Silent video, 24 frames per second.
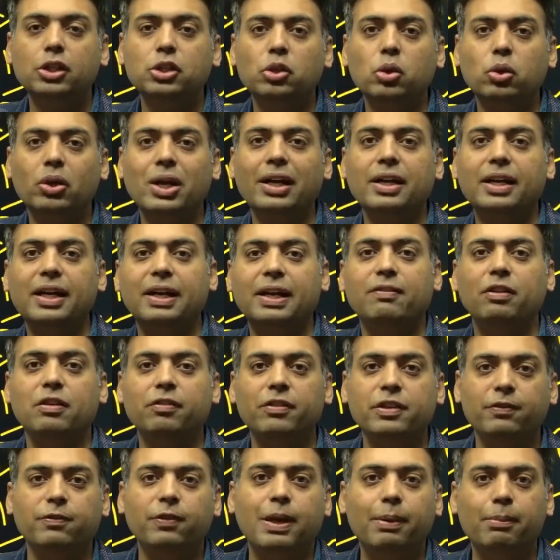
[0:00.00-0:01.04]
You can travel
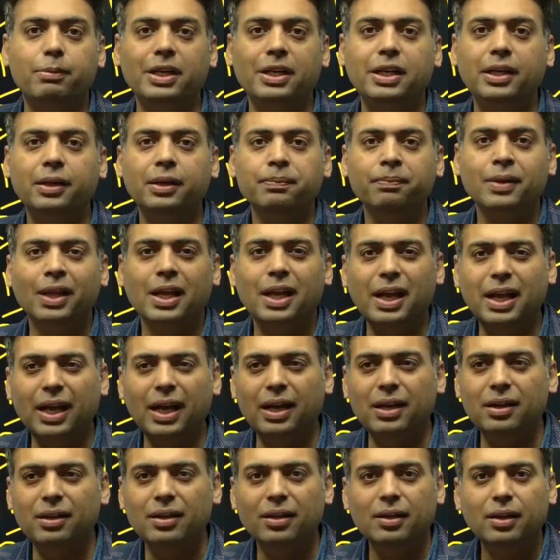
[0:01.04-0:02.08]
with family,
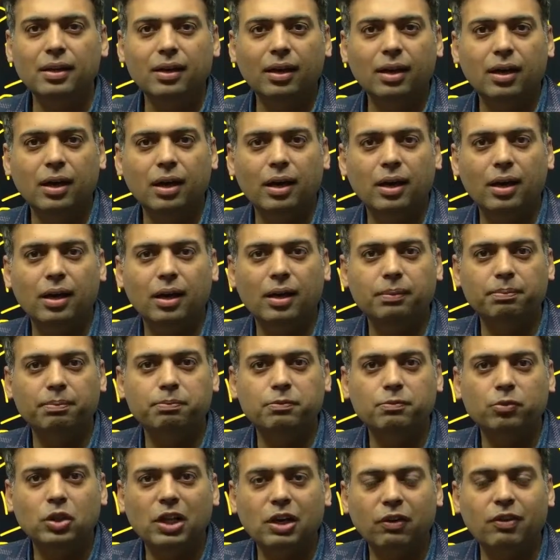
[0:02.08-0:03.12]
and
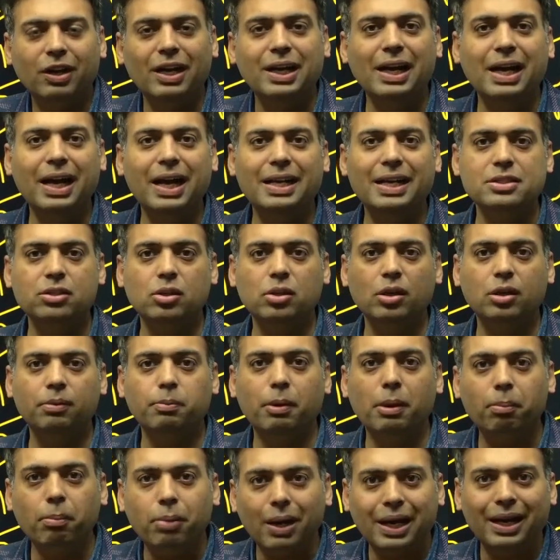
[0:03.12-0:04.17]
the world has not
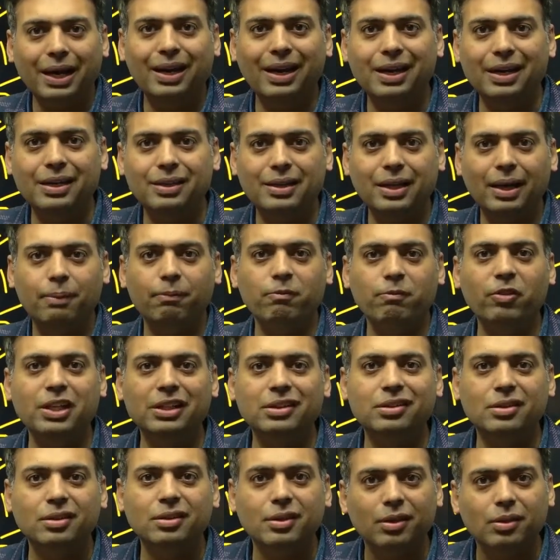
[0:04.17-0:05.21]
bombarded them
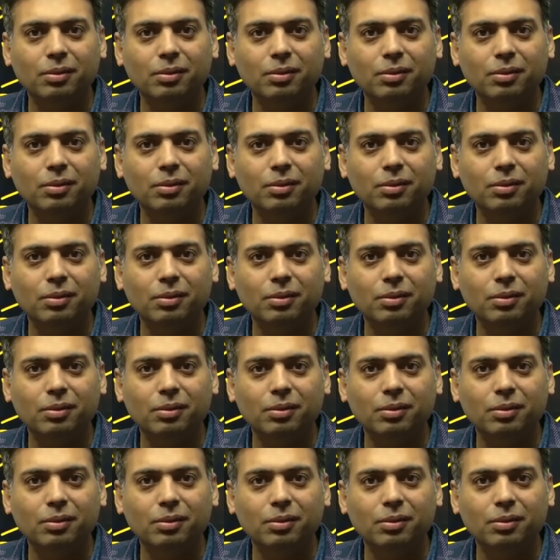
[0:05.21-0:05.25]
with